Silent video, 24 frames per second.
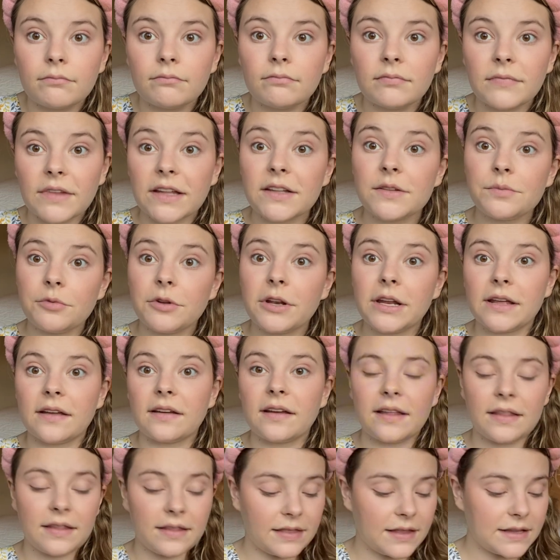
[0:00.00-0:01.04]
That's pretty.
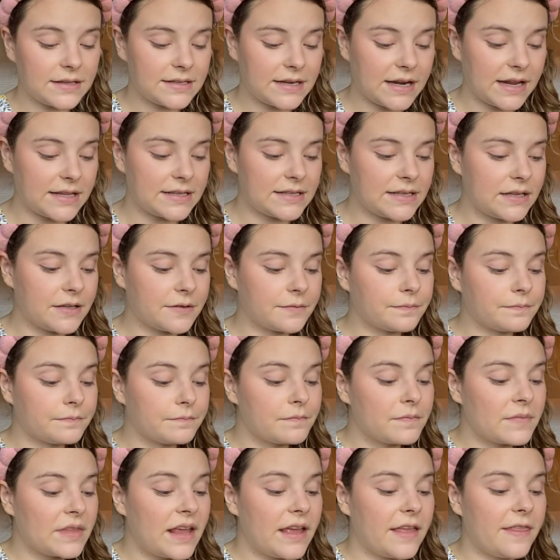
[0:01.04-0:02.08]
I think that's nice.
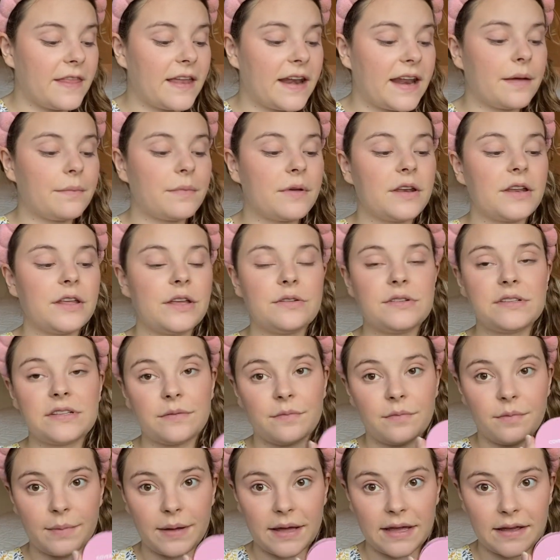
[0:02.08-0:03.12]
And then I am going to use
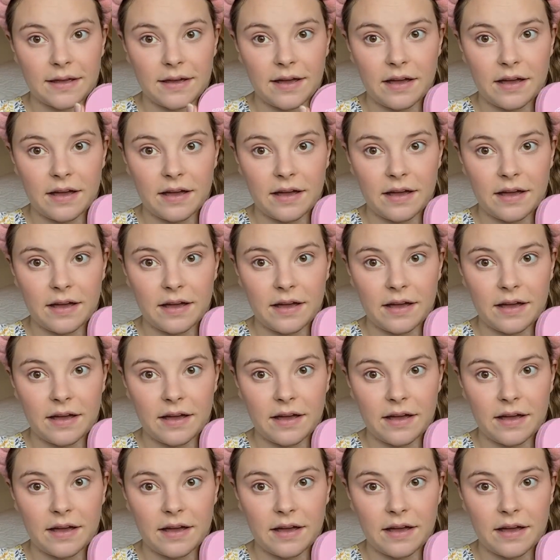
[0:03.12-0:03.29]
some of my